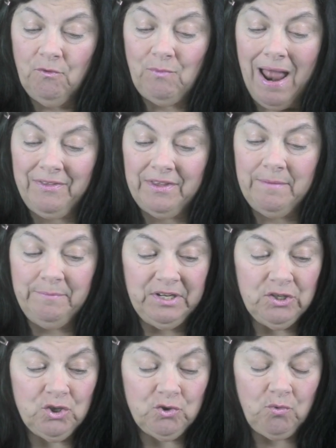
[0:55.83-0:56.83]
rather than be
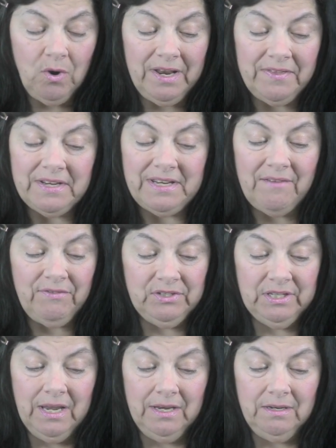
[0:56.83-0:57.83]
destroyed in the devil's
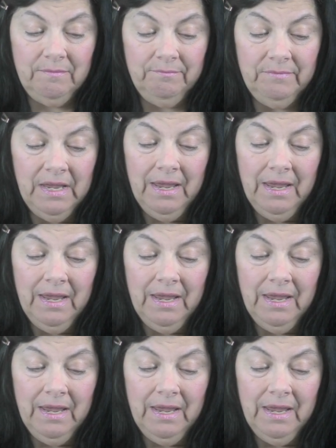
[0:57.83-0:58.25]
kingdom.